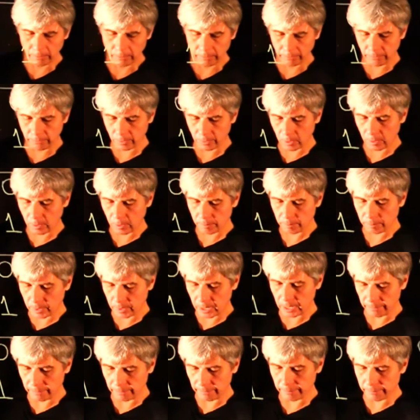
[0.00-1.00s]
from
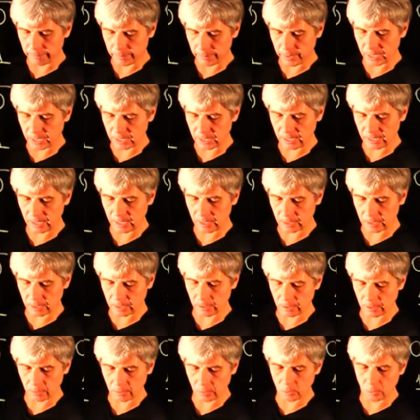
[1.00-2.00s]
B6
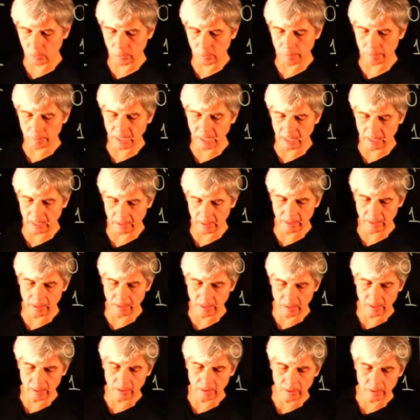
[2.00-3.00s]
to B.
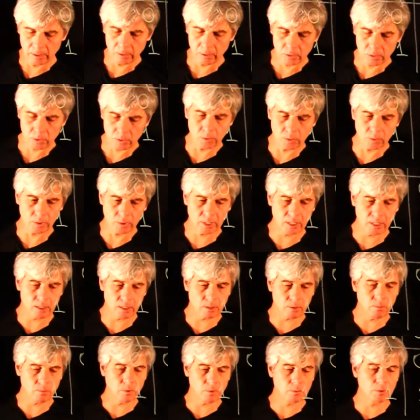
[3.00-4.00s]
So
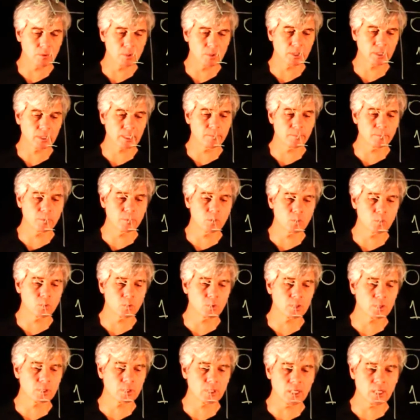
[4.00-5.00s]
here we will
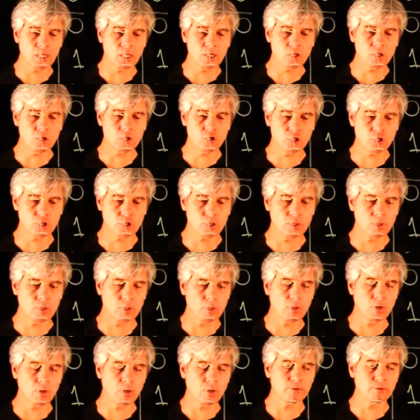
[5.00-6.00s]
compute each
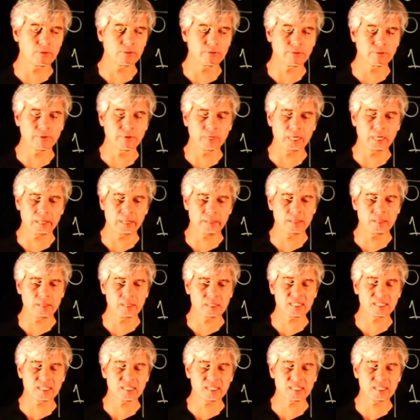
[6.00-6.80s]
of the